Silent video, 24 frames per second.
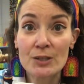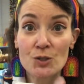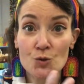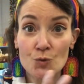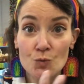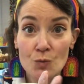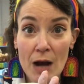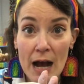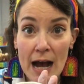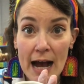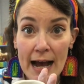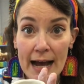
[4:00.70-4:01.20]

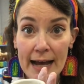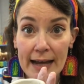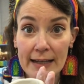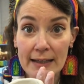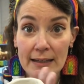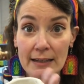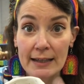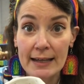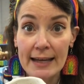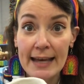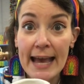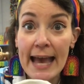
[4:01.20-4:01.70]
dried
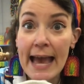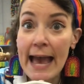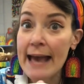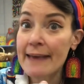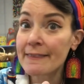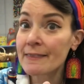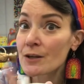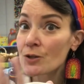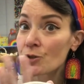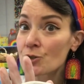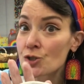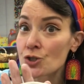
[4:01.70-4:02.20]
and
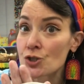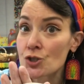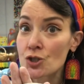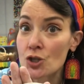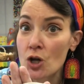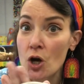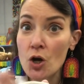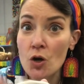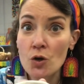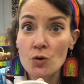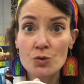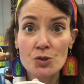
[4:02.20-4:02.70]
there's
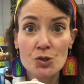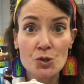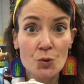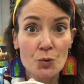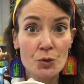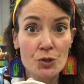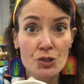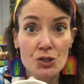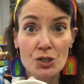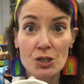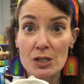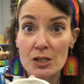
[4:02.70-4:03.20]
no
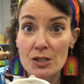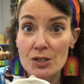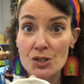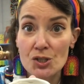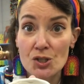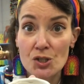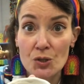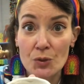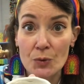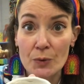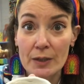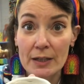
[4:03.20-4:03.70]
squishiness
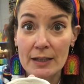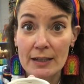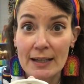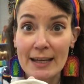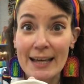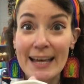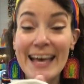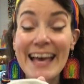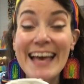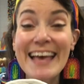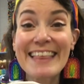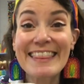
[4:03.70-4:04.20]
to it,
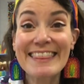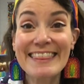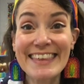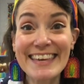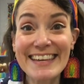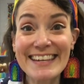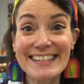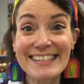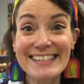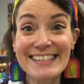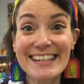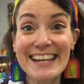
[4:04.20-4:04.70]

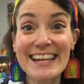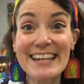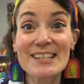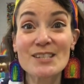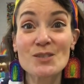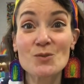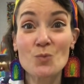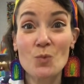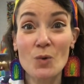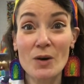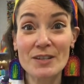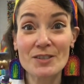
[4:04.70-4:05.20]
this is
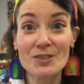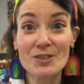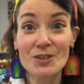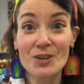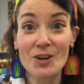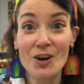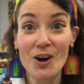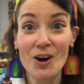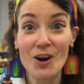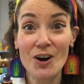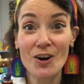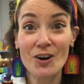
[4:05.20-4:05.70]
what's
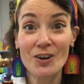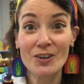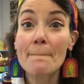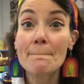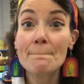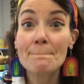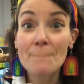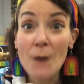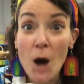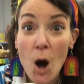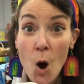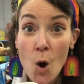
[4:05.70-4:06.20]
called
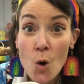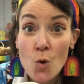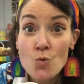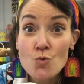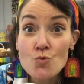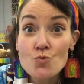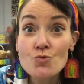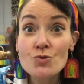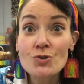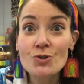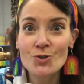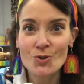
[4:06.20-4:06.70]

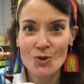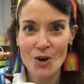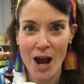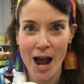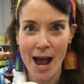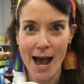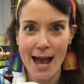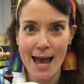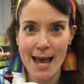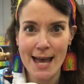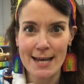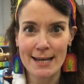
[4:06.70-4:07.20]
bone
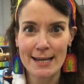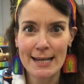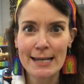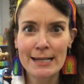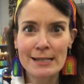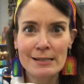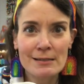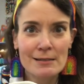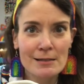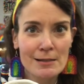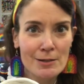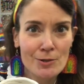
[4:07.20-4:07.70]
dry.
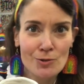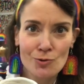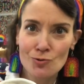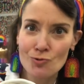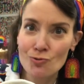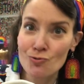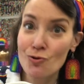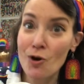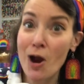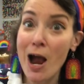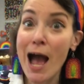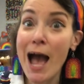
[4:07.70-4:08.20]
It's as
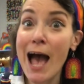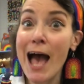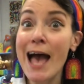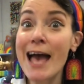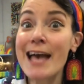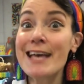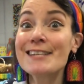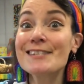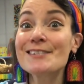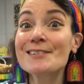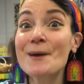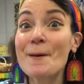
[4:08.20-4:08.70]

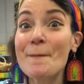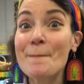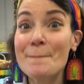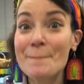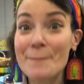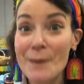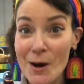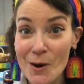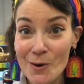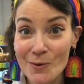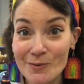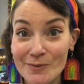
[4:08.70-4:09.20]
dry as a
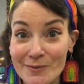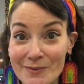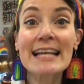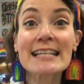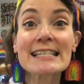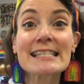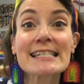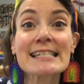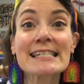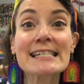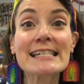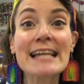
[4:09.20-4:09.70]
bone.
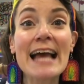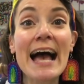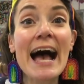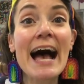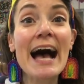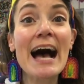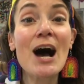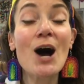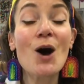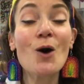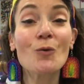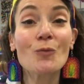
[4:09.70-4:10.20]
It's
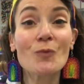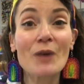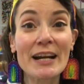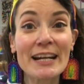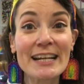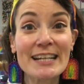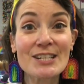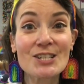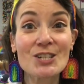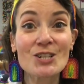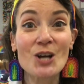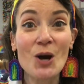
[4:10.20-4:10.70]
now
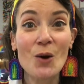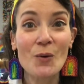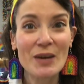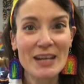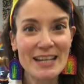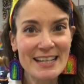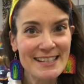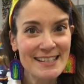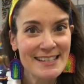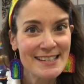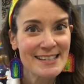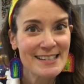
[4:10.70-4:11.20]
ready to go
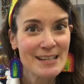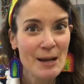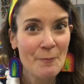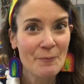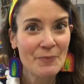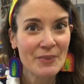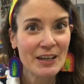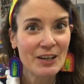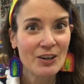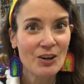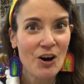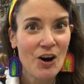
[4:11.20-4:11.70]
in
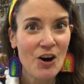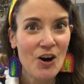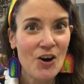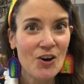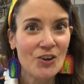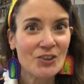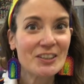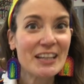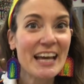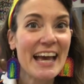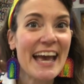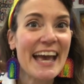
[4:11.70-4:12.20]
something
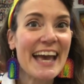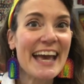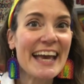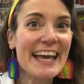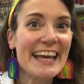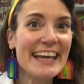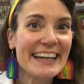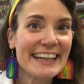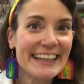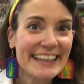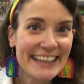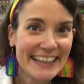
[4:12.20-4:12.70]
called
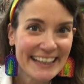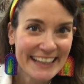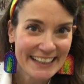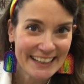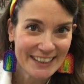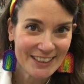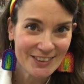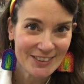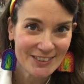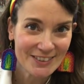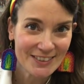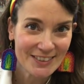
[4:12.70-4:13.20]
a
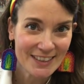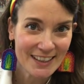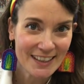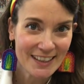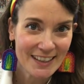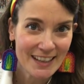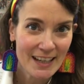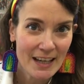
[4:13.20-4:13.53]
kiln.